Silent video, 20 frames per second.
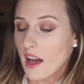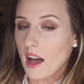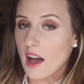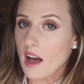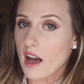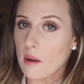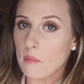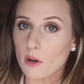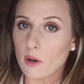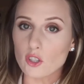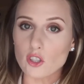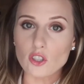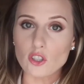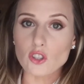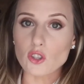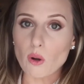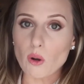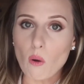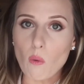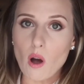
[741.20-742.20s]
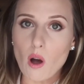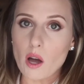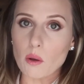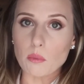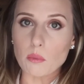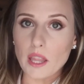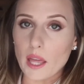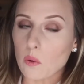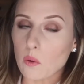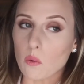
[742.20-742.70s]
Um, or just throw on
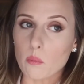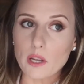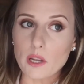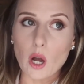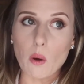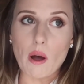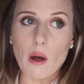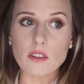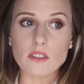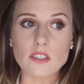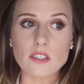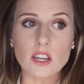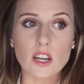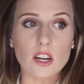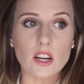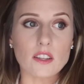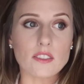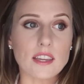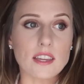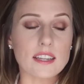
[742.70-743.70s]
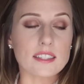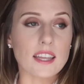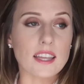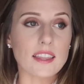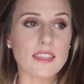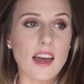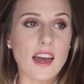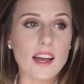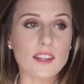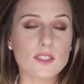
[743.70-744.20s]
when like when we go out to dinner and things
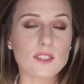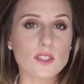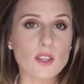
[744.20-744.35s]
like that.